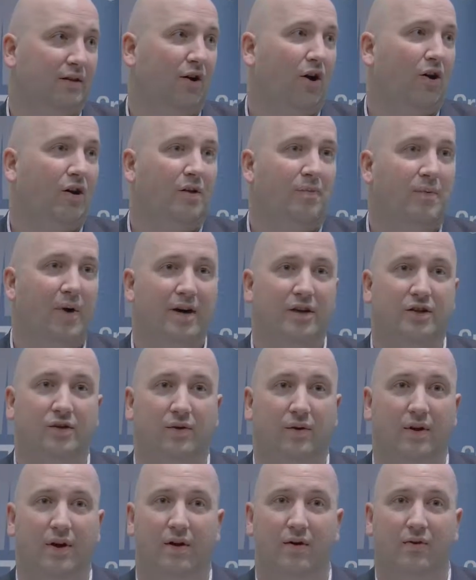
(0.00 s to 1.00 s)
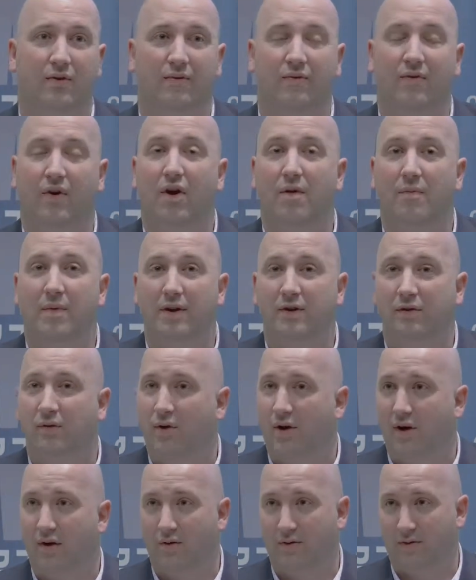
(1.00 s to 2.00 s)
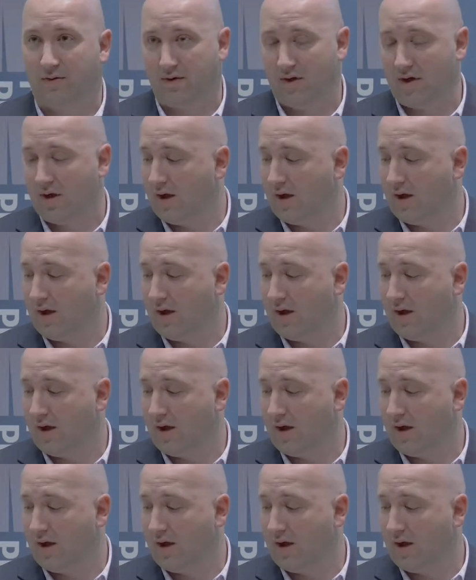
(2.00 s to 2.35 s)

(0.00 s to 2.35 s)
occupational health, environmental health,